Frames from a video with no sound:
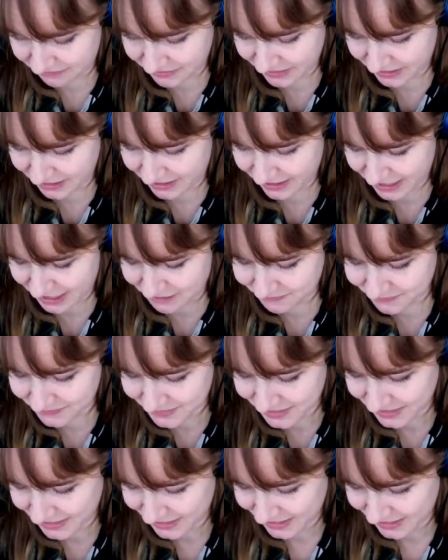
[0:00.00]
think
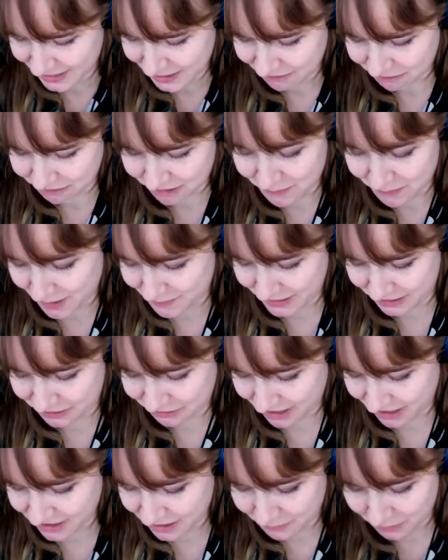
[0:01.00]
free public
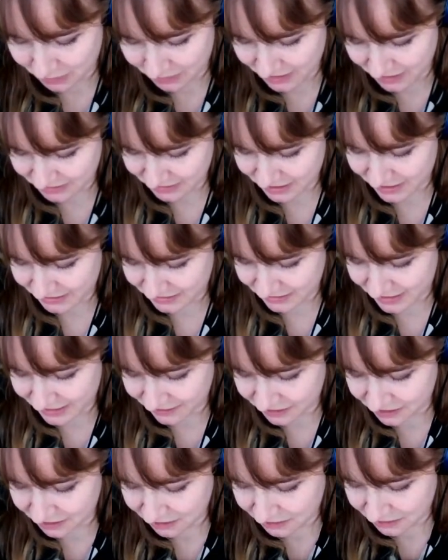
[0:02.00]
transport is an
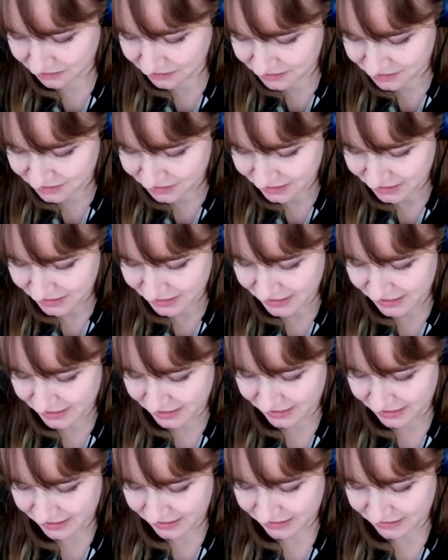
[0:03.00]
excellent
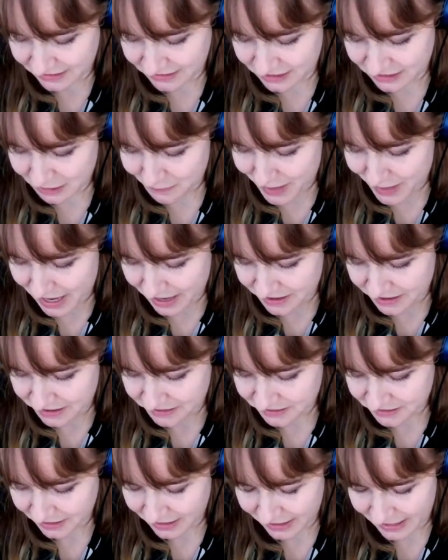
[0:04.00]

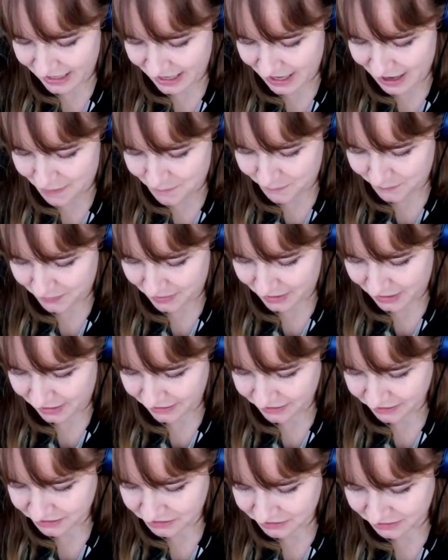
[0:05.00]
demand. I'm
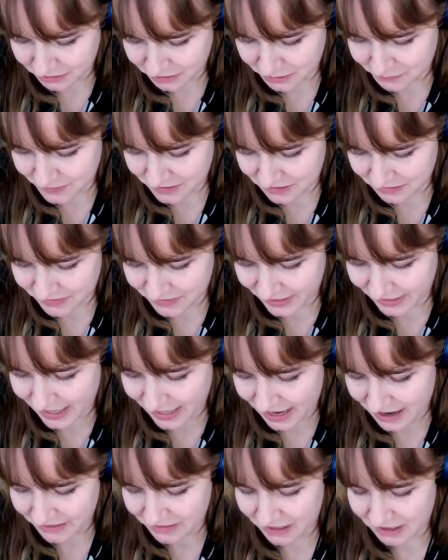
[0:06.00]
not sure specifically
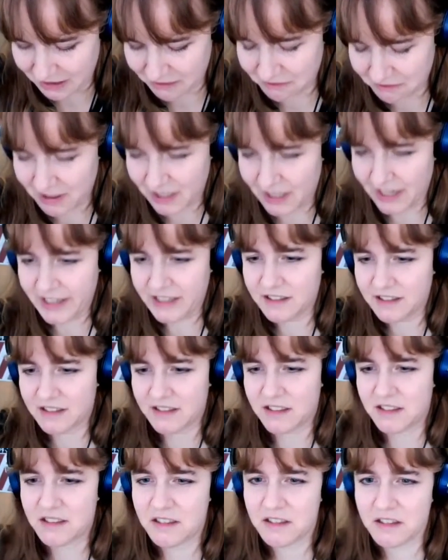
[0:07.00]
how that
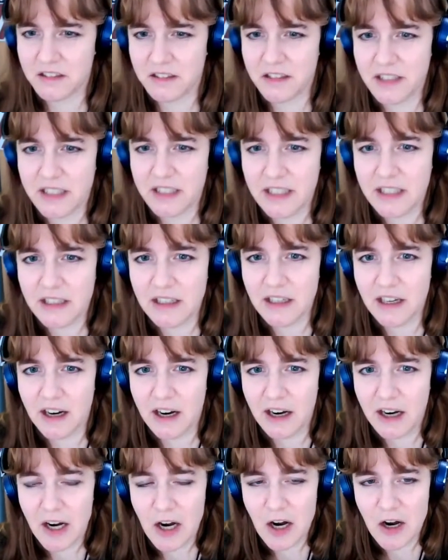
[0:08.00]
relates to the
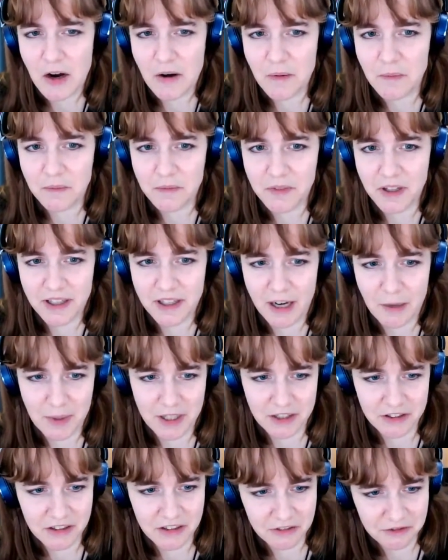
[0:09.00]

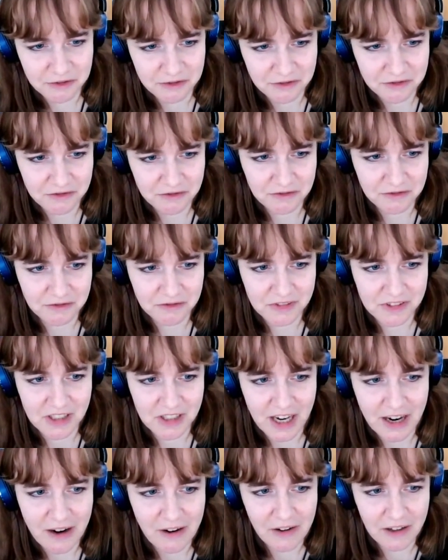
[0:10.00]
abolition of
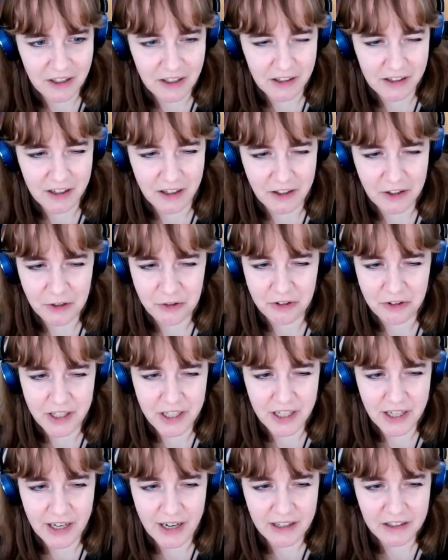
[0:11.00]
town and
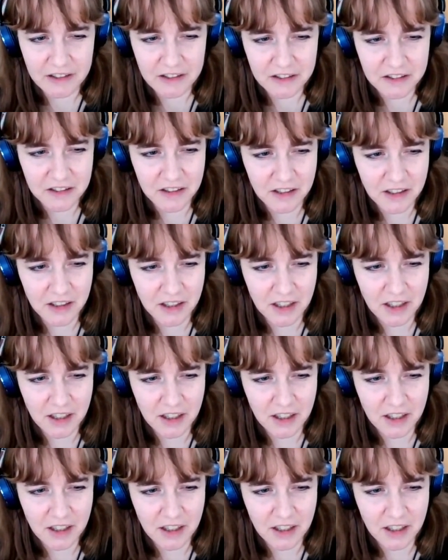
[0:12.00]
country, and